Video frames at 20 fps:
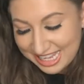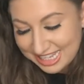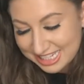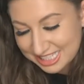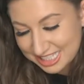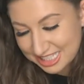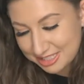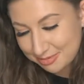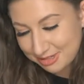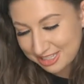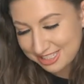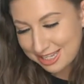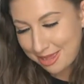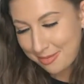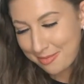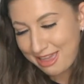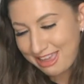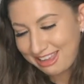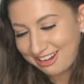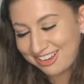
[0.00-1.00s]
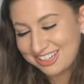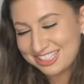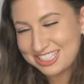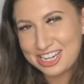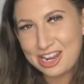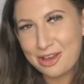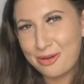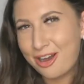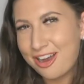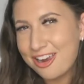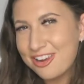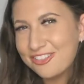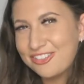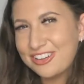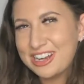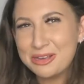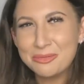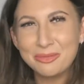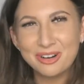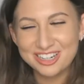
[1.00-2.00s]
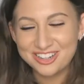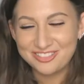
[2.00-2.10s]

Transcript: Just because I mean, I don't know, hopefully one